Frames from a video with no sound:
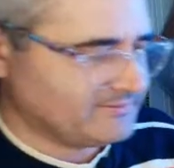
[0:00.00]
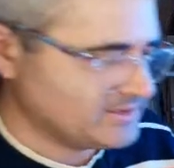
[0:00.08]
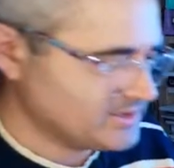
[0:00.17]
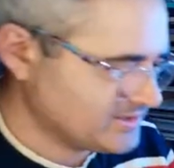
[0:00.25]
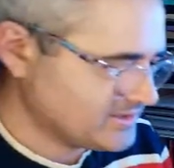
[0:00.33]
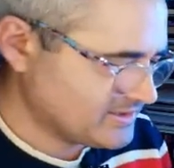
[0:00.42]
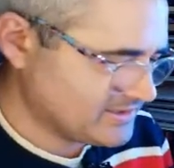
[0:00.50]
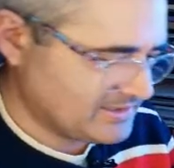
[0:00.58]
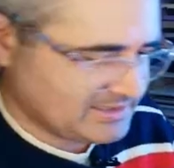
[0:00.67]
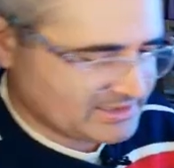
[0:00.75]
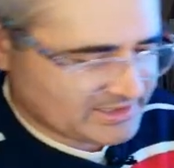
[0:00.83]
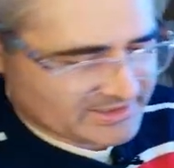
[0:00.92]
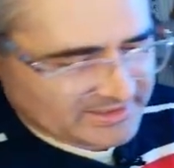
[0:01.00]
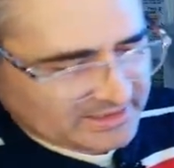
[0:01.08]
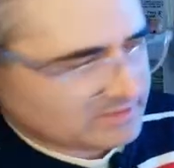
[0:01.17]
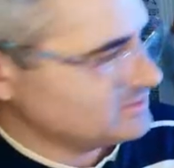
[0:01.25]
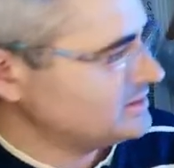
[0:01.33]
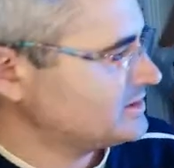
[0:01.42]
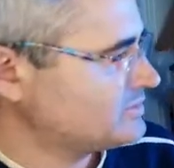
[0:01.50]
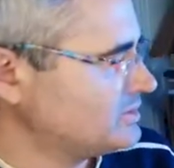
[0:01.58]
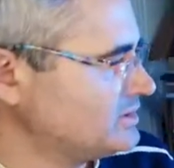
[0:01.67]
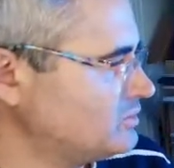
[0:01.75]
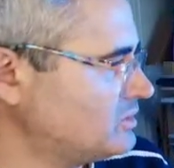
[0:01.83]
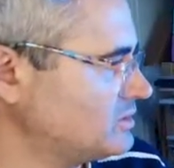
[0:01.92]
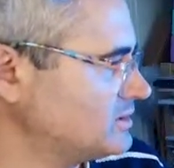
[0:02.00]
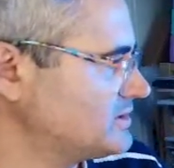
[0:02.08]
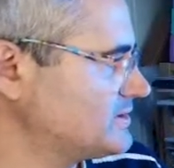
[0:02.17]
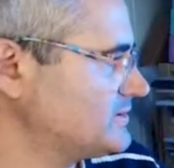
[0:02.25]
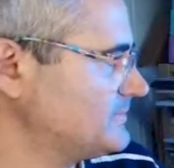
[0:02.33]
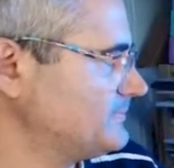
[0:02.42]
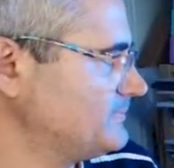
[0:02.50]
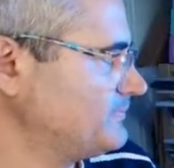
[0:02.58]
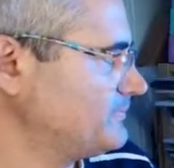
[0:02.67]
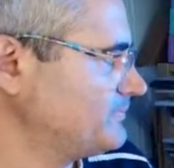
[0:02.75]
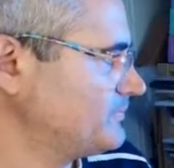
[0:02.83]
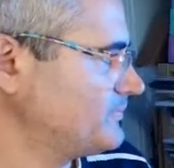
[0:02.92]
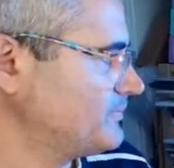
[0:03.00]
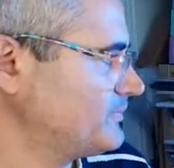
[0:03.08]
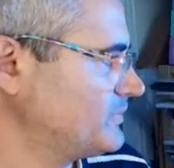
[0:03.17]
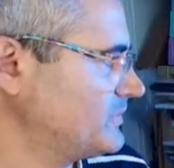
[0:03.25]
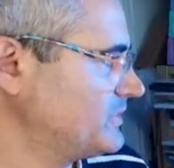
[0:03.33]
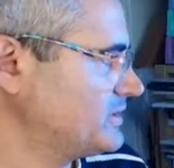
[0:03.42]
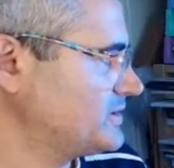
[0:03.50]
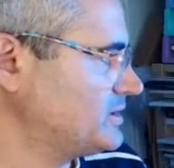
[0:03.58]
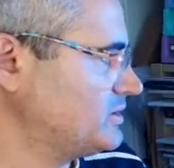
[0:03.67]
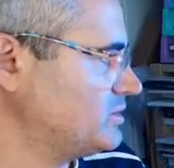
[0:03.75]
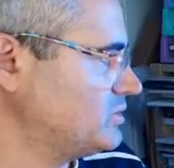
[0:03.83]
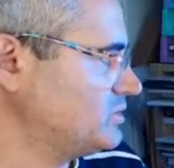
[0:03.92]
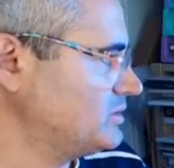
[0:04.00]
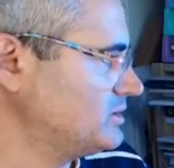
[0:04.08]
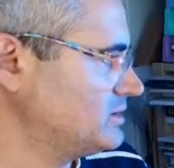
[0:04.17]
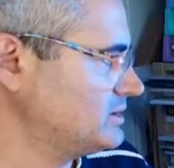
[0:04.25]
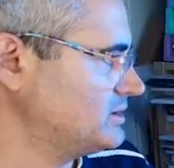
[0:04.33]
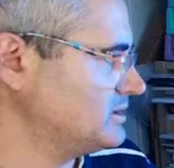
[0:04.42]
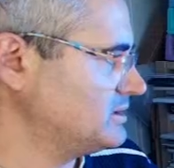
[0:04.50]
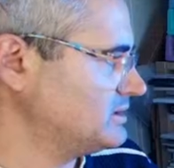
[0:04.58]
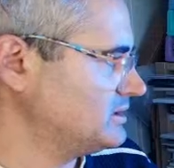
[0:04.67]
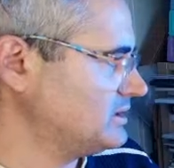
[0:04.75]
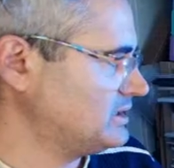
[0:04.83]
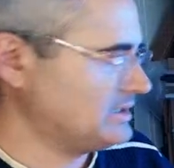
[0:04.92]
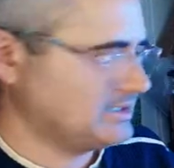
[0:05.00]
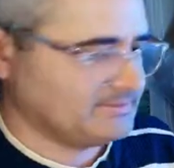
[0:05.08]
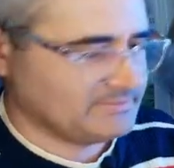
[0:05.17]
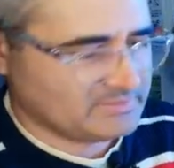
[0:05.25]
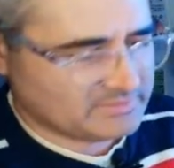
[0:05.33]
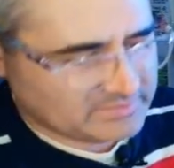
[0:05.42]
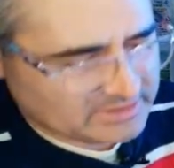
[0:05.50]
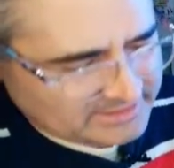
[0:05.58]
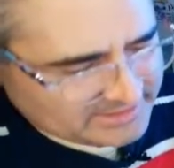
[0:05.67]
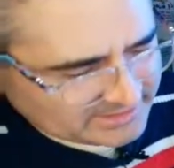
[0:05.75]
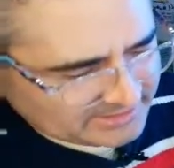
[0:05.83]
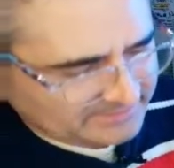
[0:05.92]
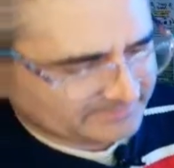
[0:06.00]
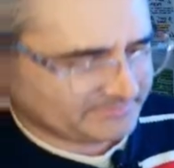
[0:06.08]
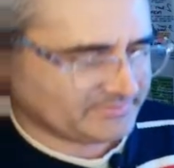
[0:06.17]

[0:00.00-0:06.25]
Let's just see how this really works. So let's see.